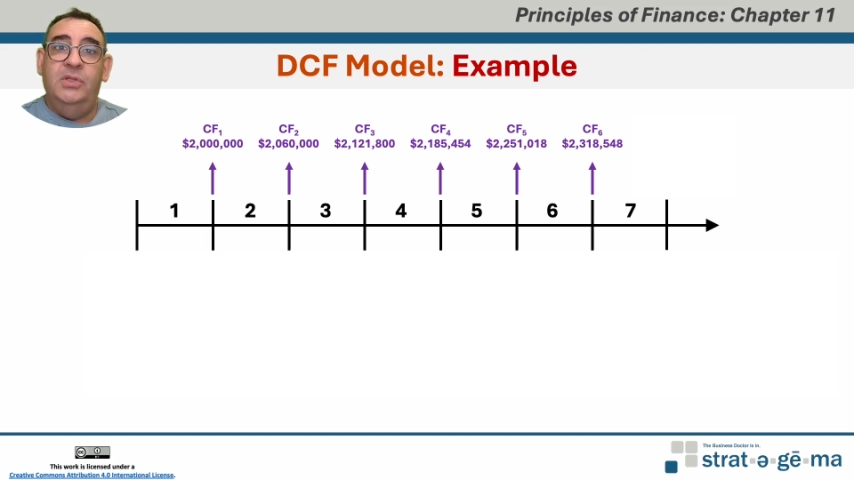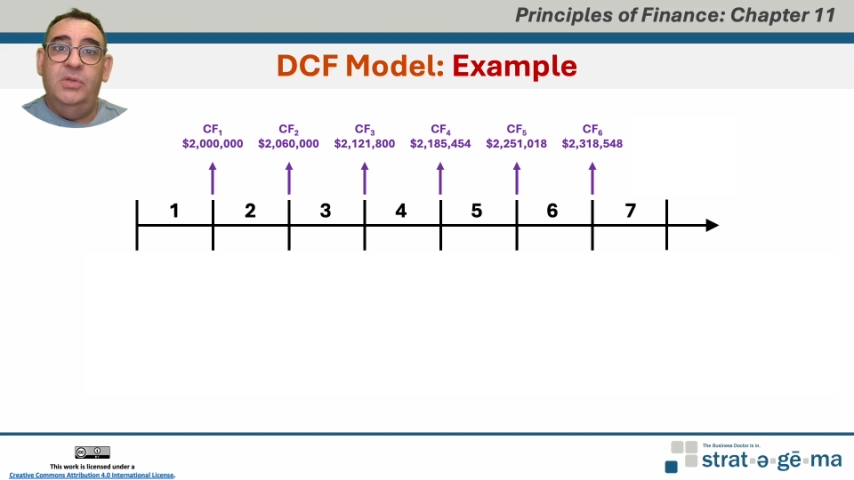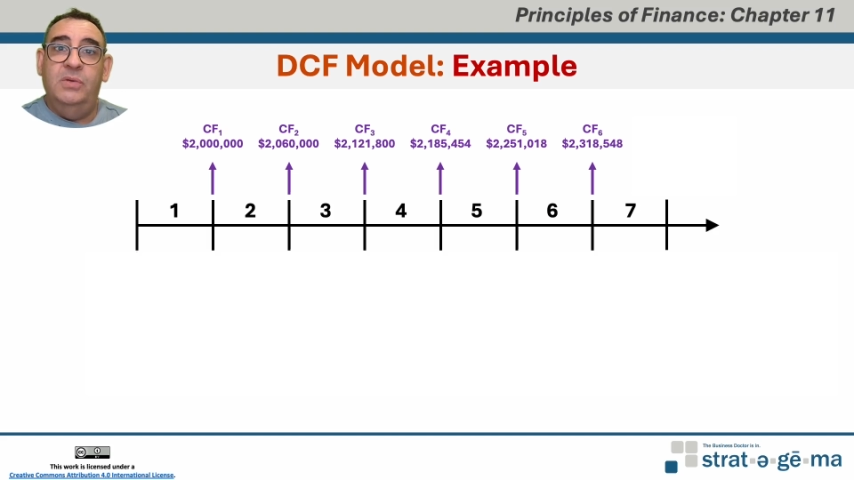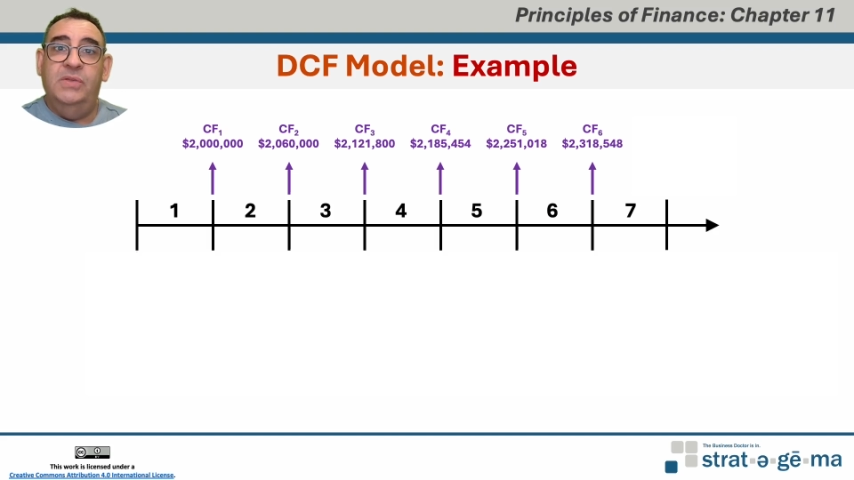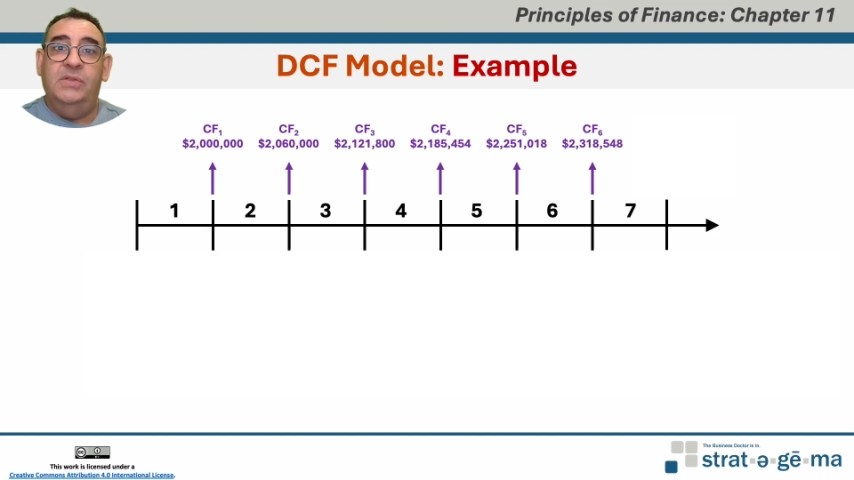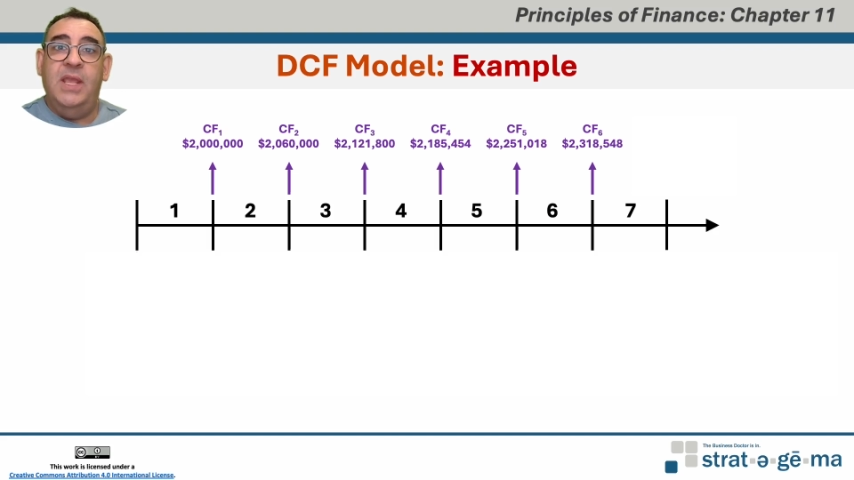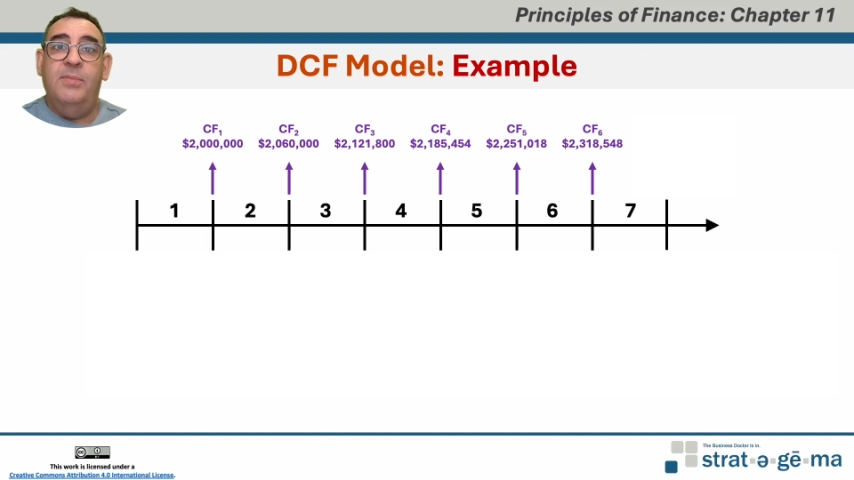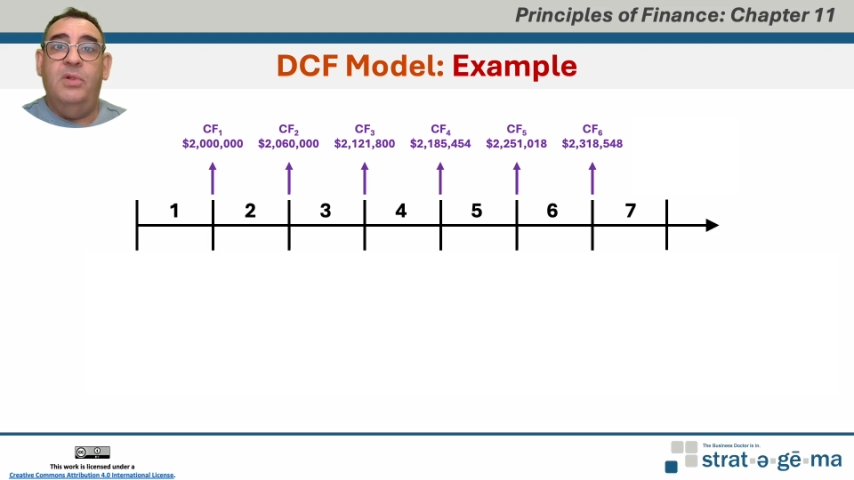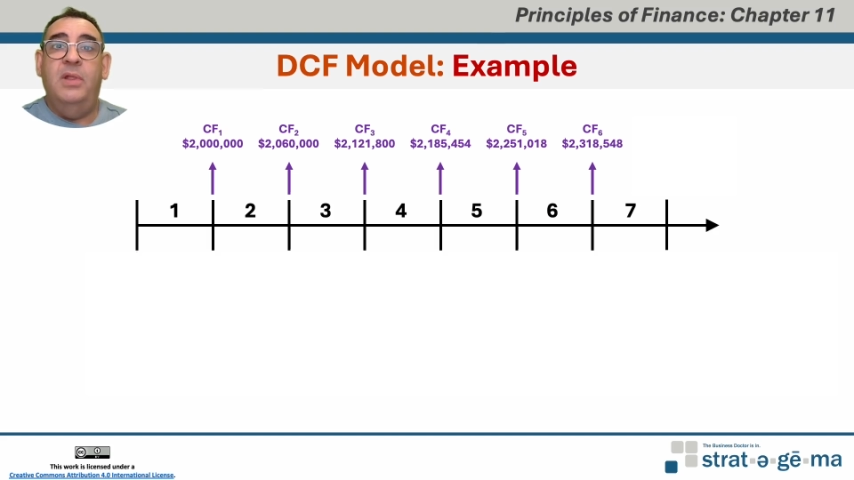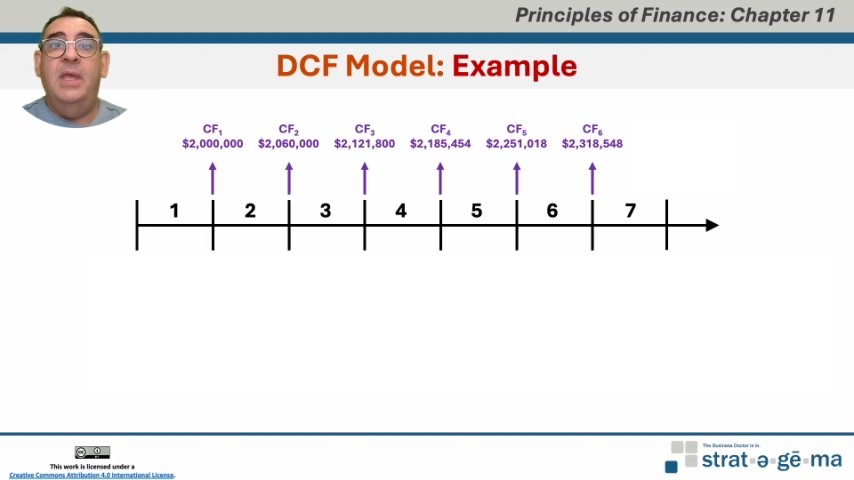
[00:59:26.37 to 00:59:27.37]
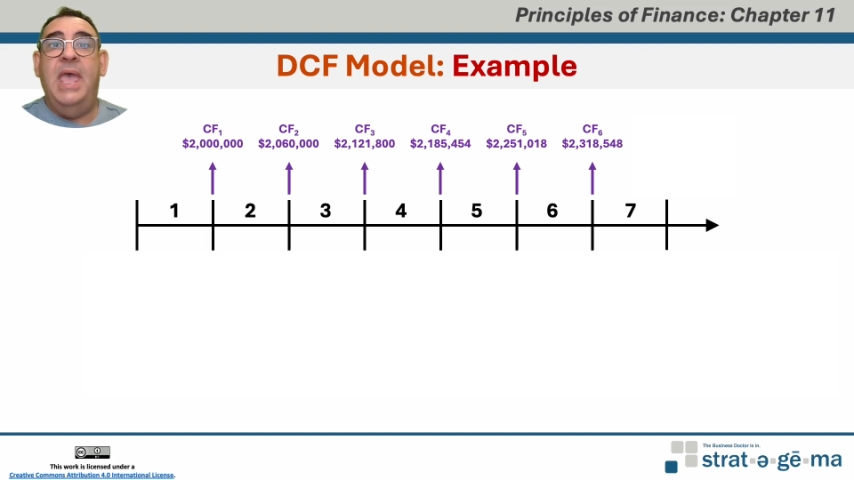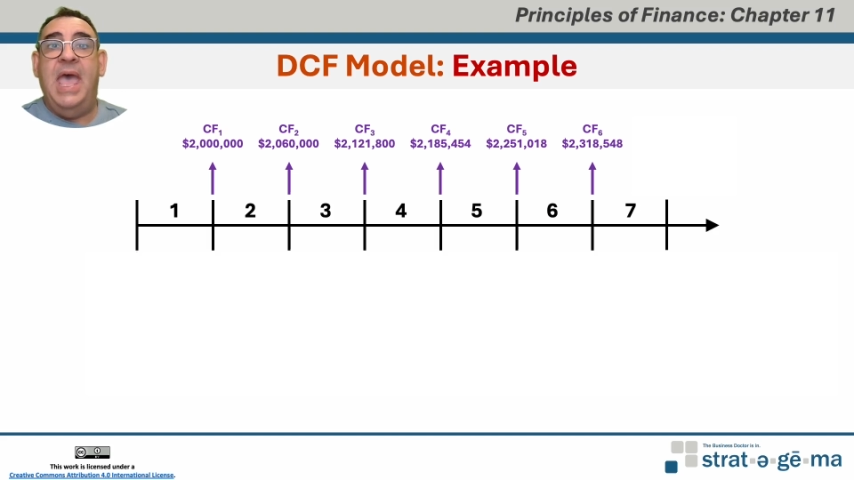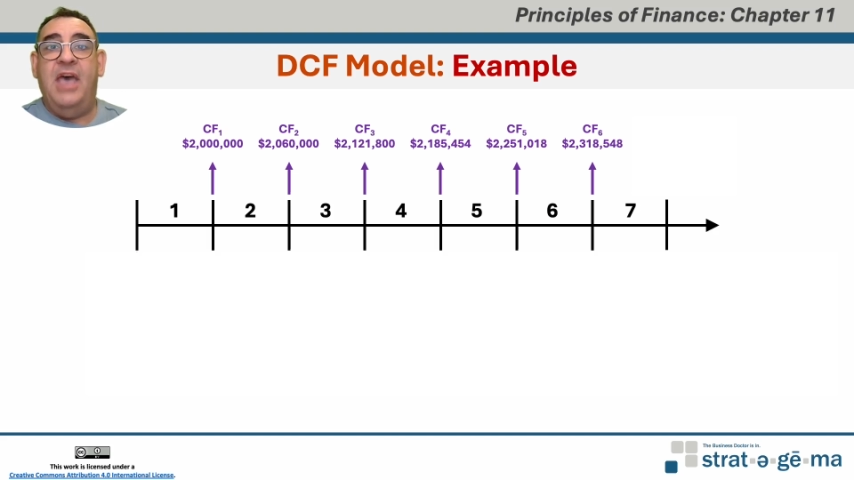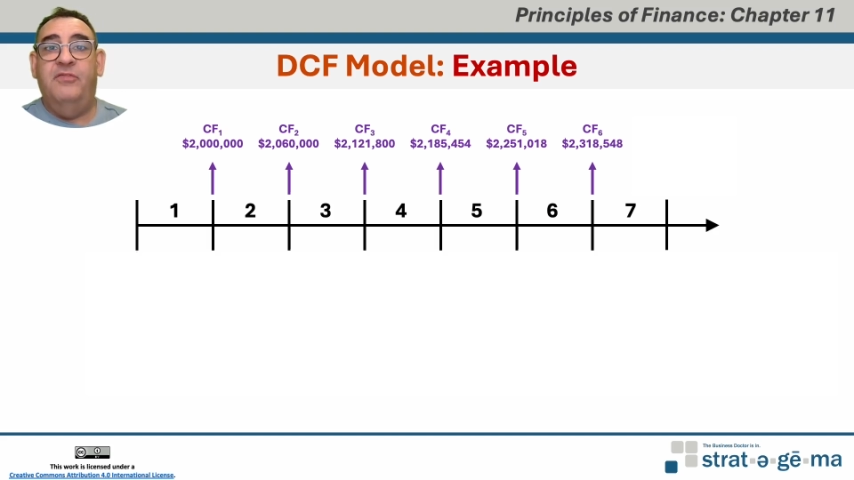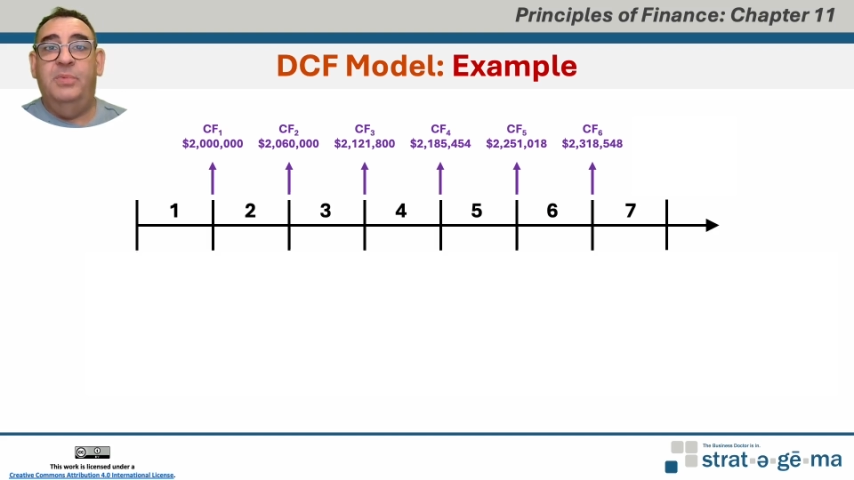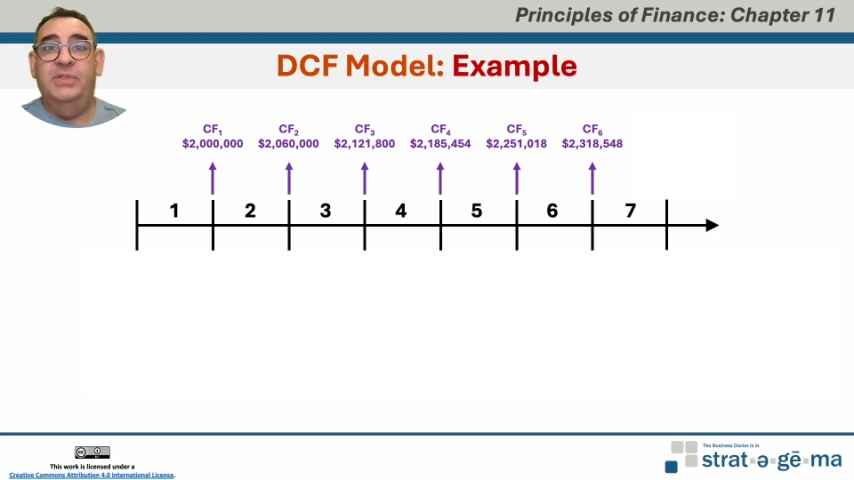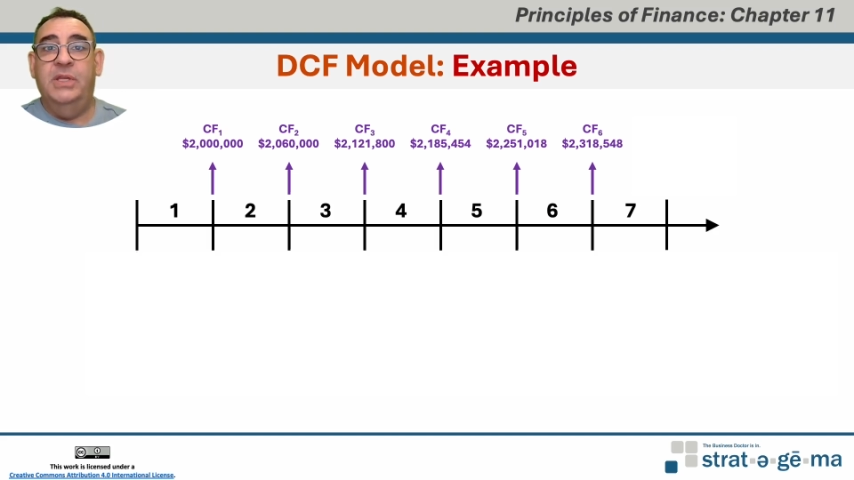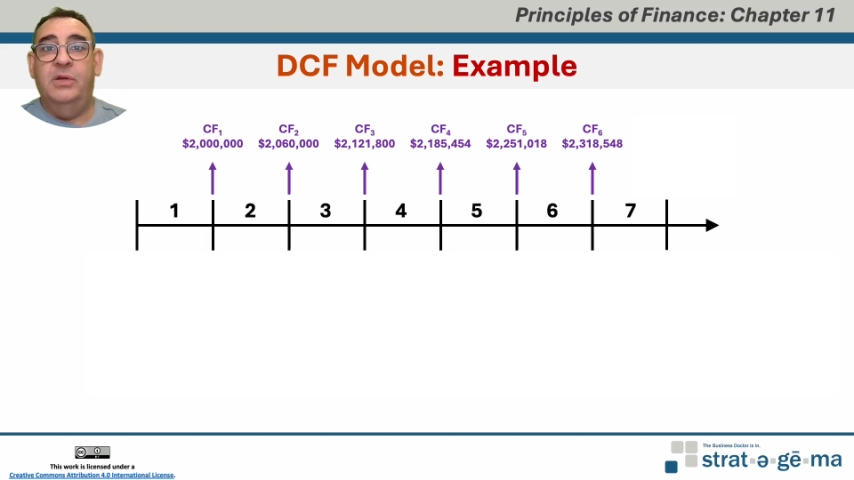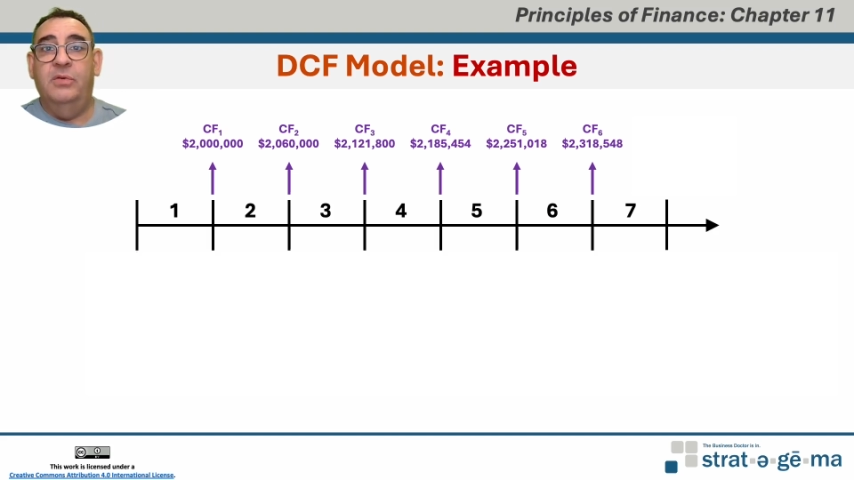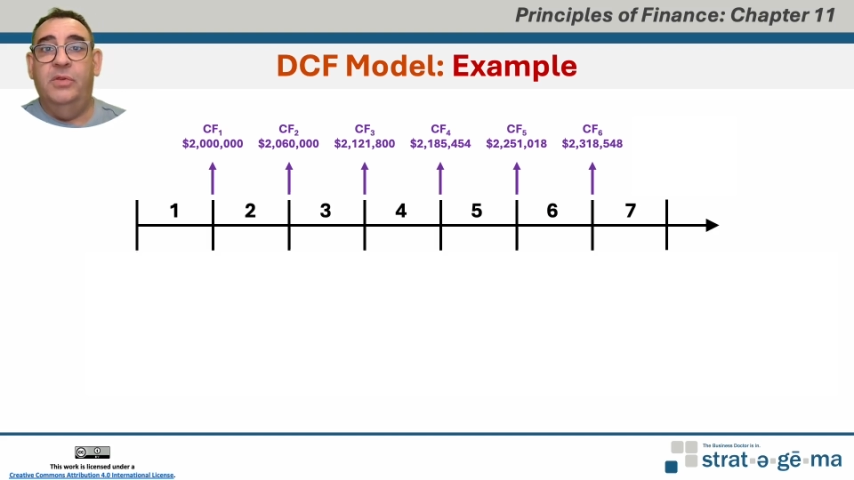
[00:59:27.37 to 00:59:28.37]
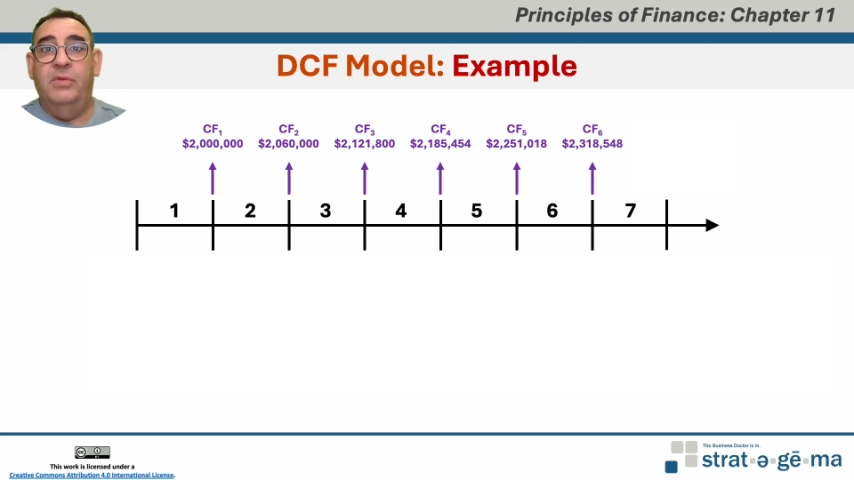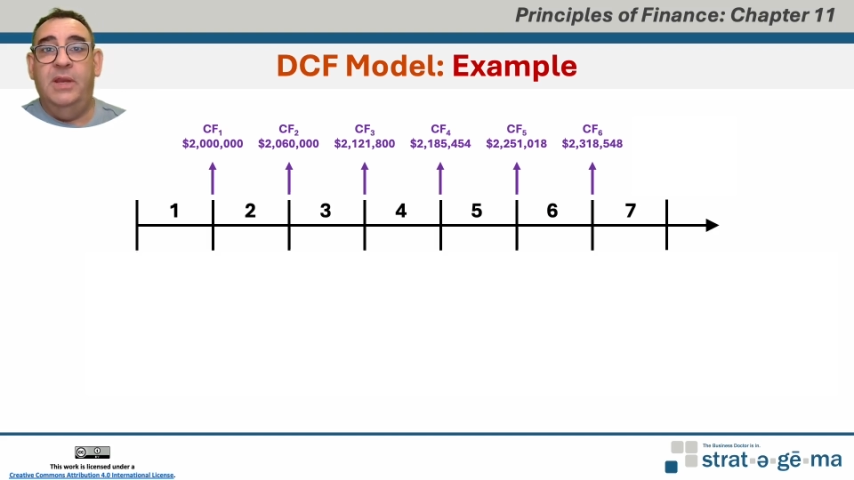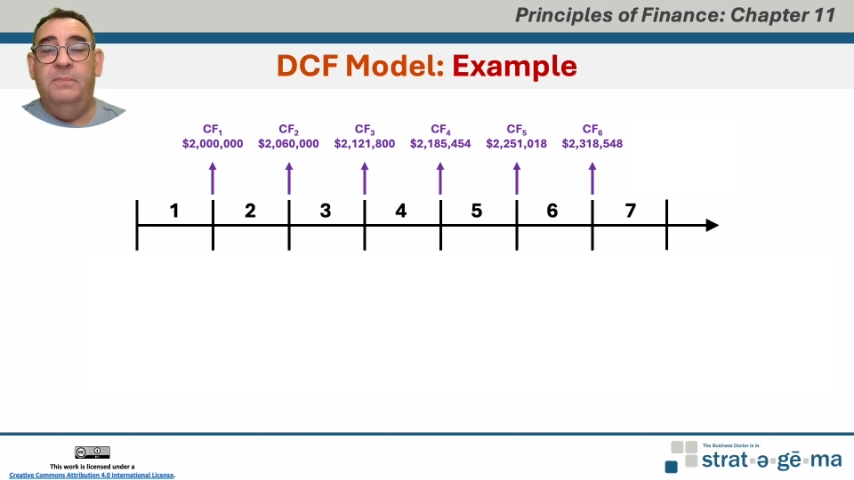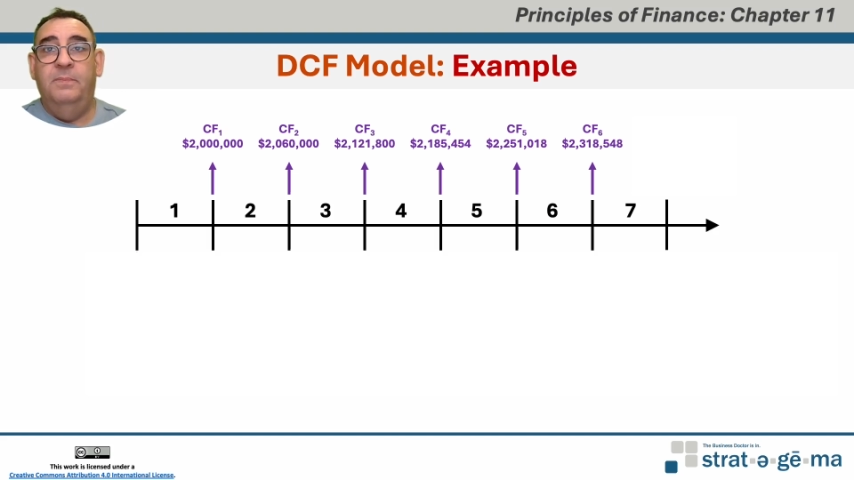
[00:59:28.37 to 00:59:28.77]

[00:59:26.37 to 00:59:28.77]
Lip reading: to a stable 0.5% growth rate.